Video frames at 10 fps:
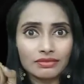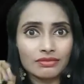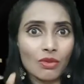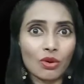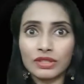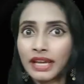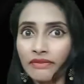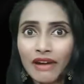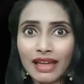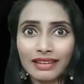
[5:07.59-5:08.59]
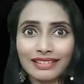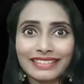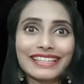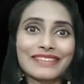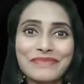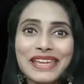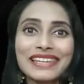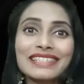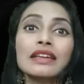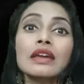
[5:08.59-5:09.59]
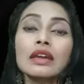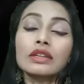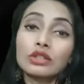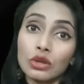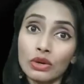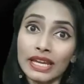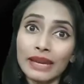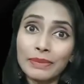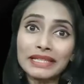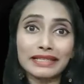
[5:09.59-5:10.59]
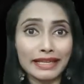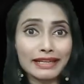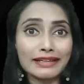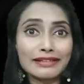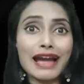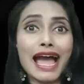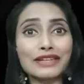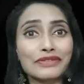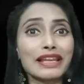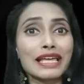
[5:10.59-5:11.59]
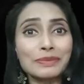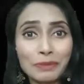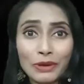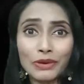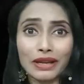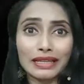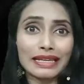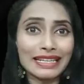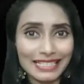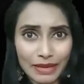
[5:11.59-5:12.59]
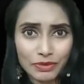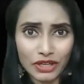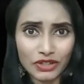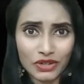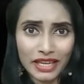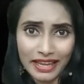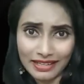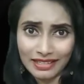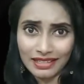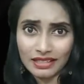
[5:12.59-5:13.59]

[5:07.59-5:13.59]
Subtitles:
More than one. That means you can be singular as well as plural in subjective case.